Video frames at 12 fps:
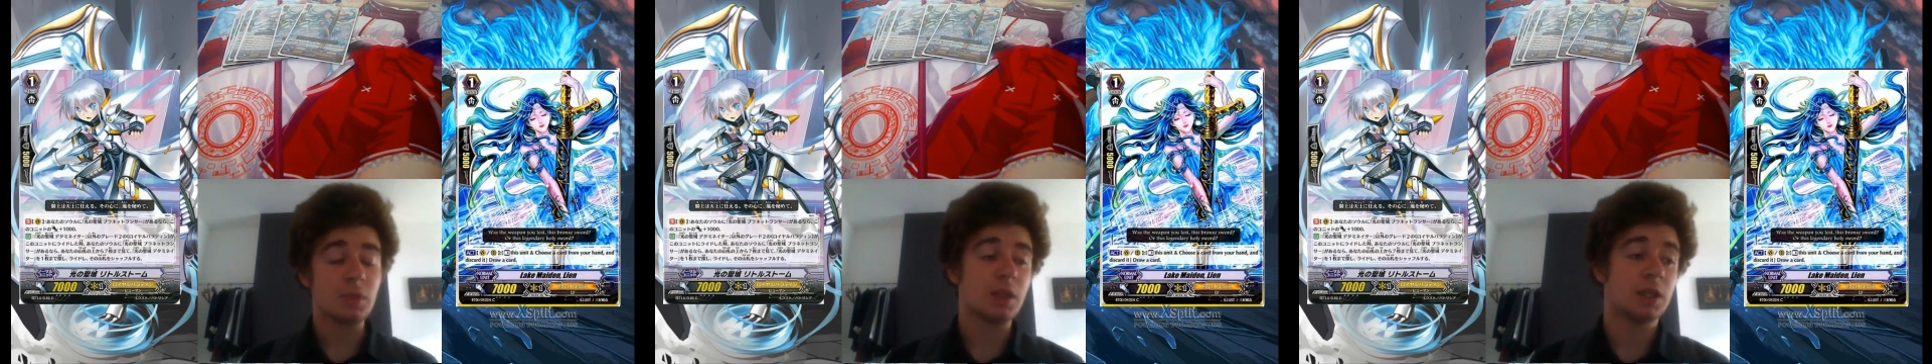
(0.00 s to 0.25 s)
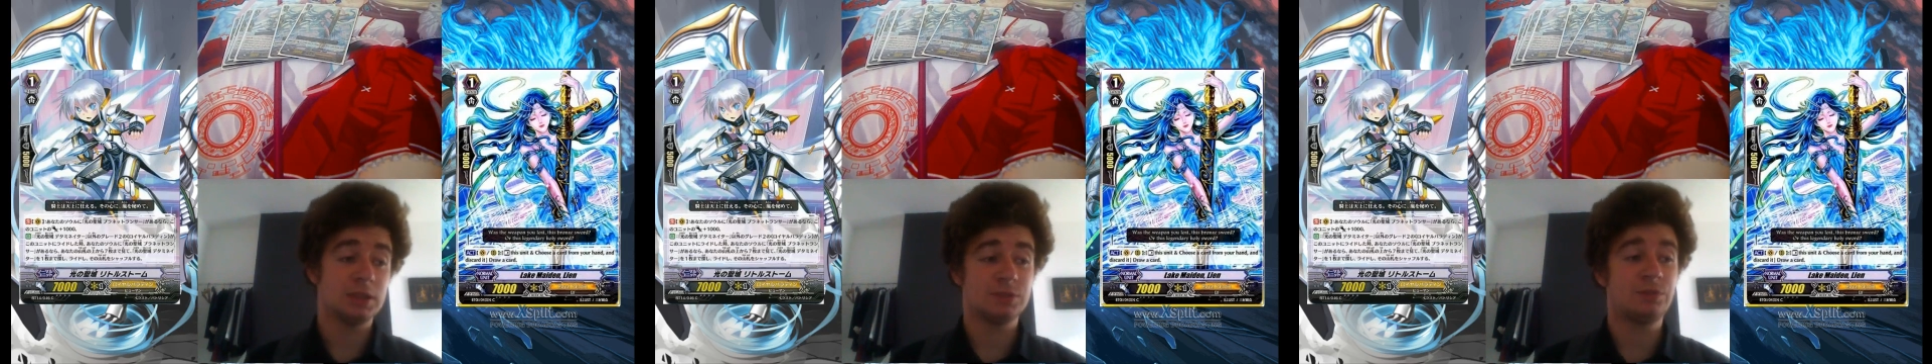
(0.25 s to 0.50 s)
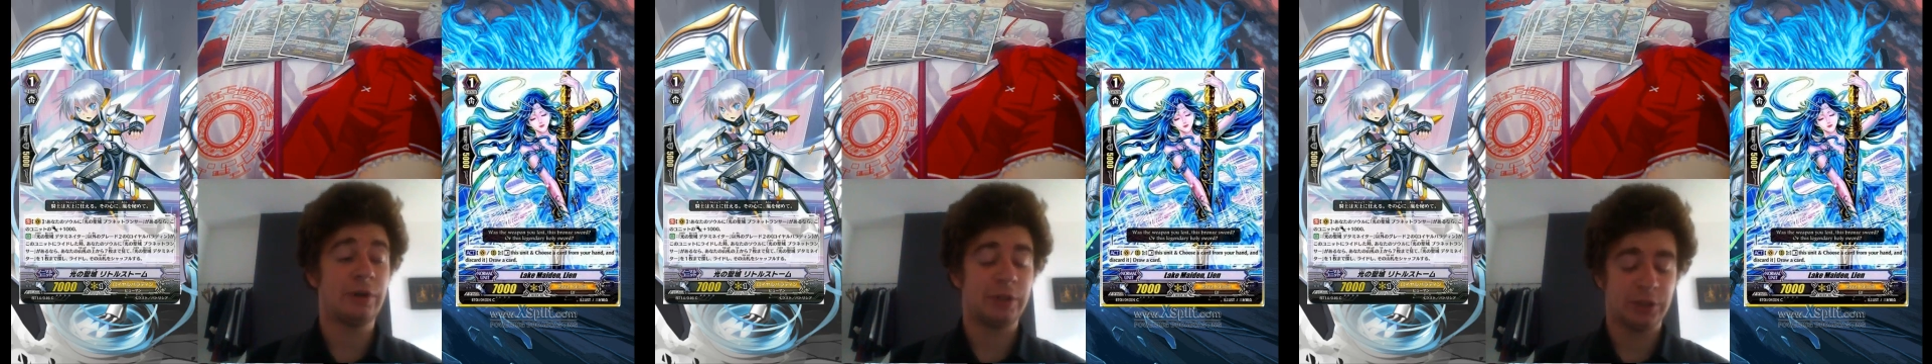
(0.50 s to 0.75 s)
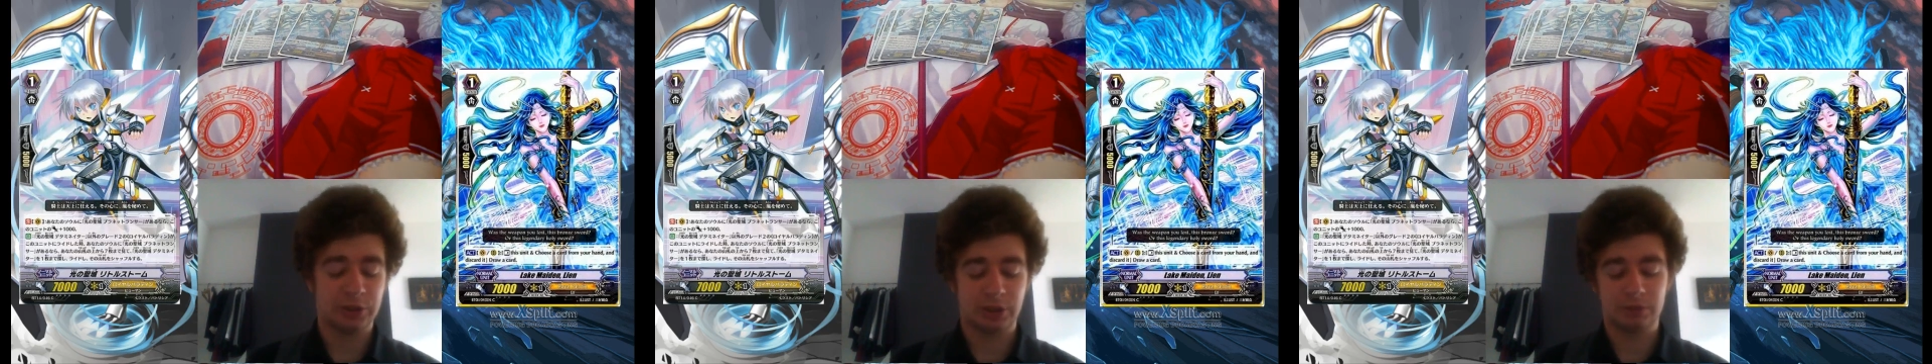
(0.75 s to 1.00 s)
It's very
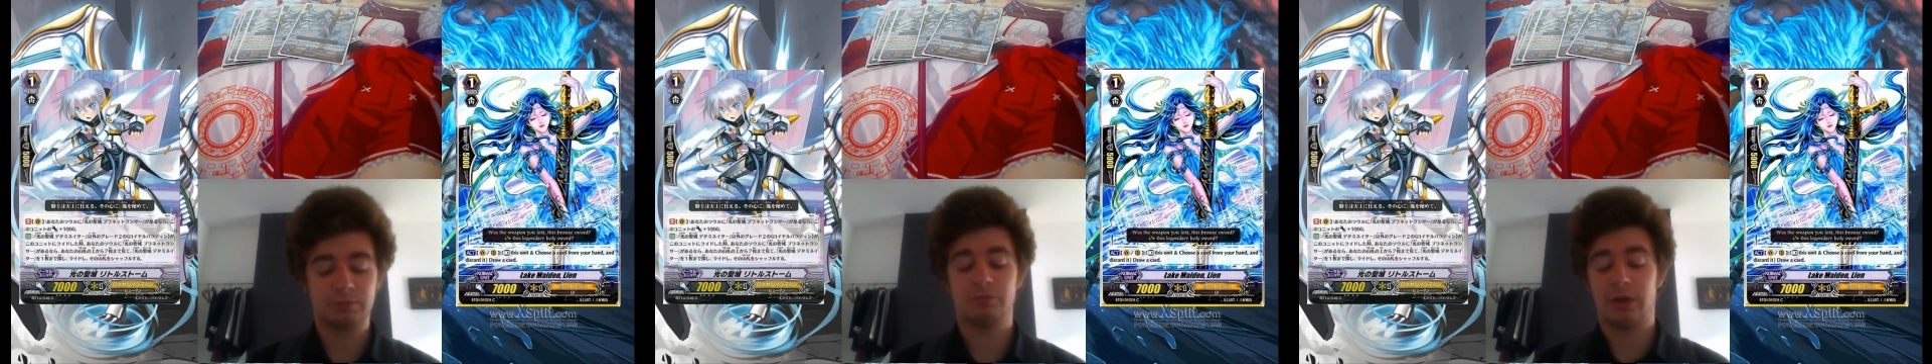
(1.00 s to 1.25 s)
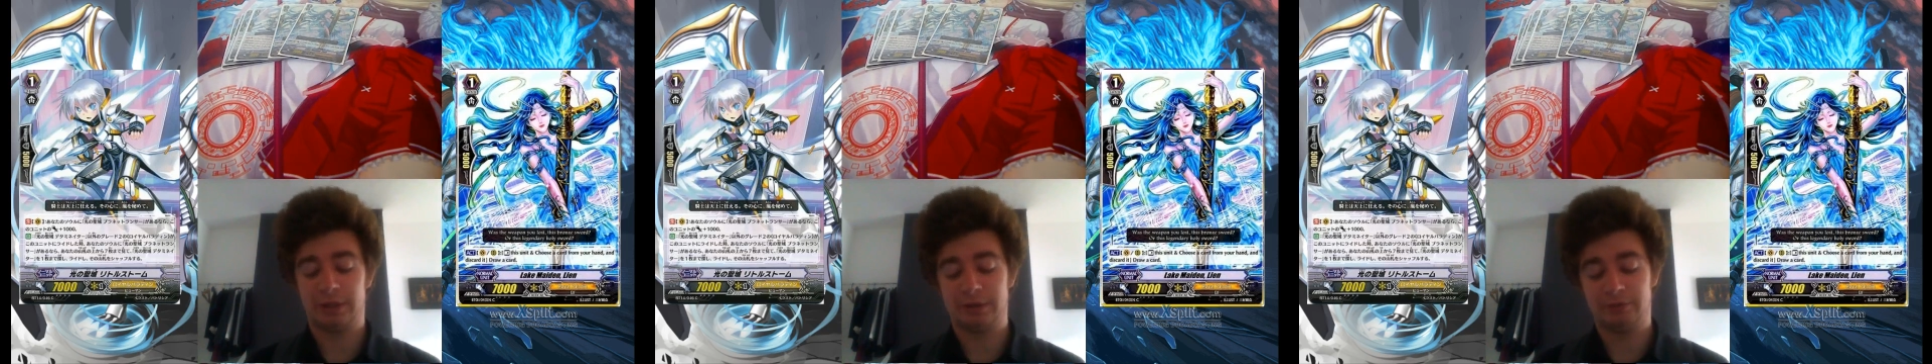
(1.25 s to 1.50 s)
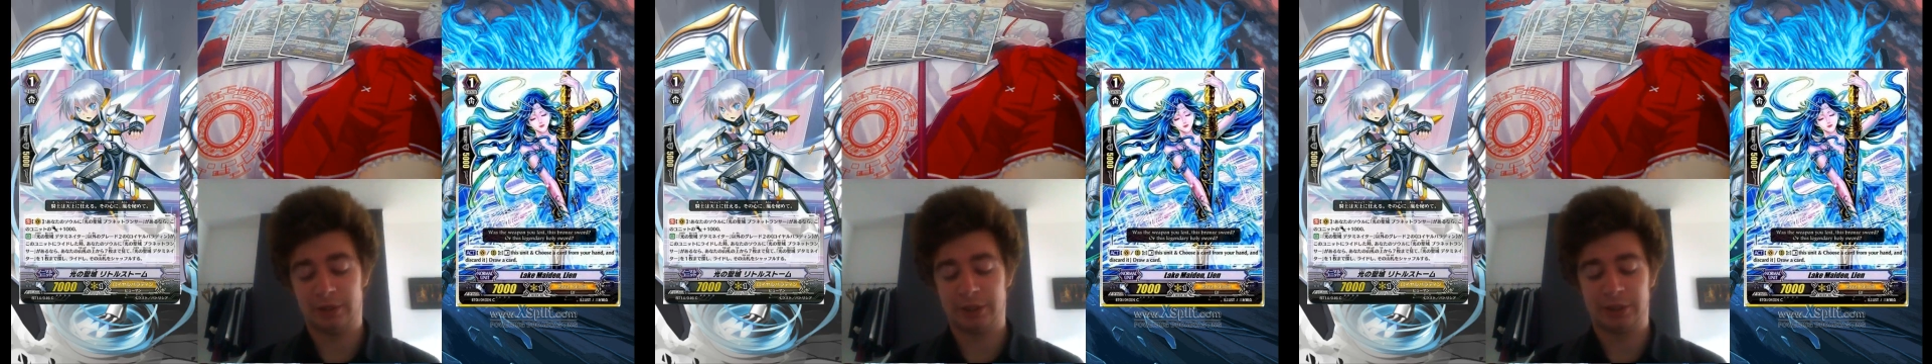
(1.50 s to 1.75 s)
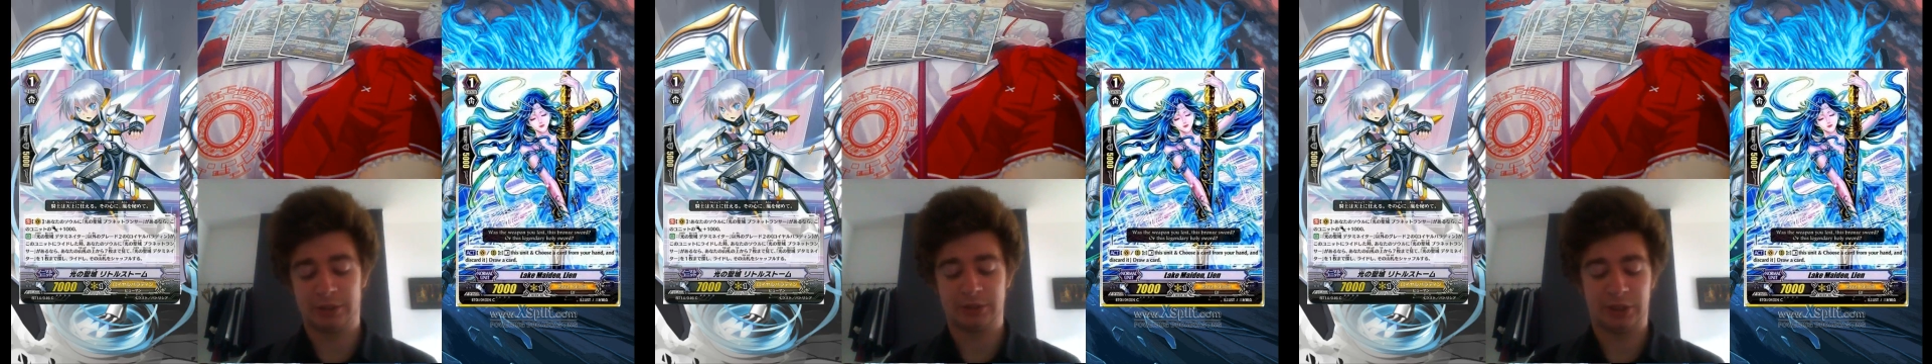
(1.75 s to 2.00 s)
good, very, very
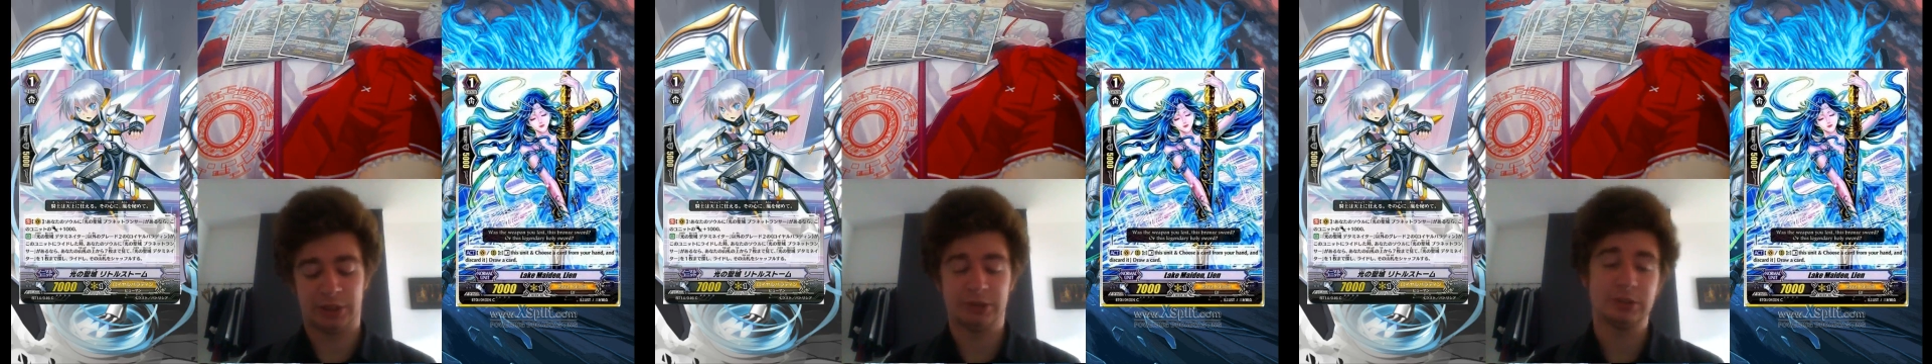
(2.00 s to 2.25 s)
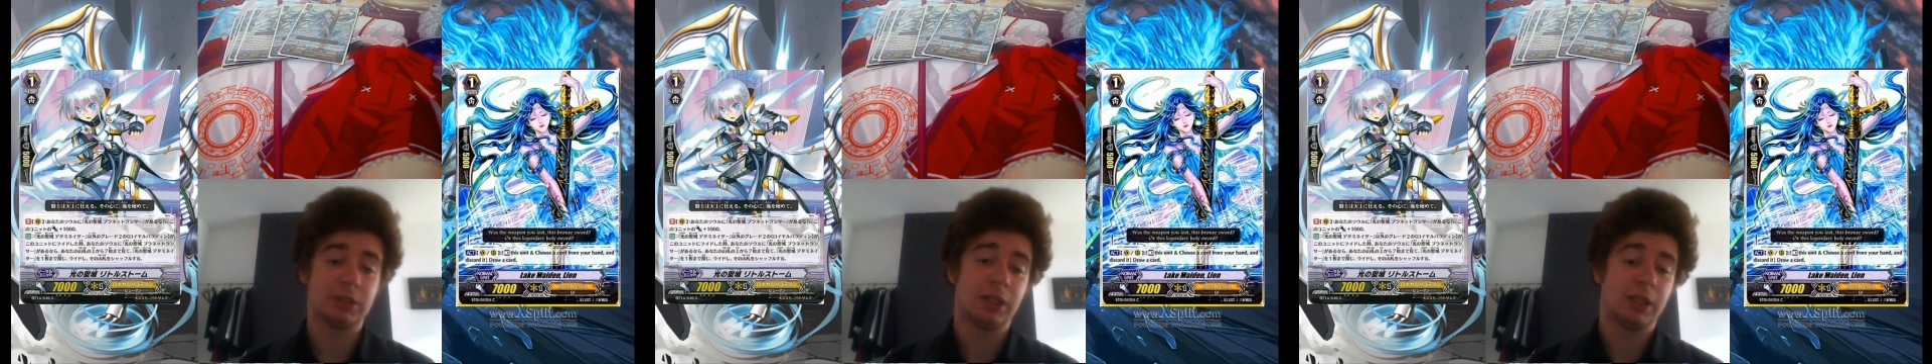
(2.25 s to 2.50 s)
good to use.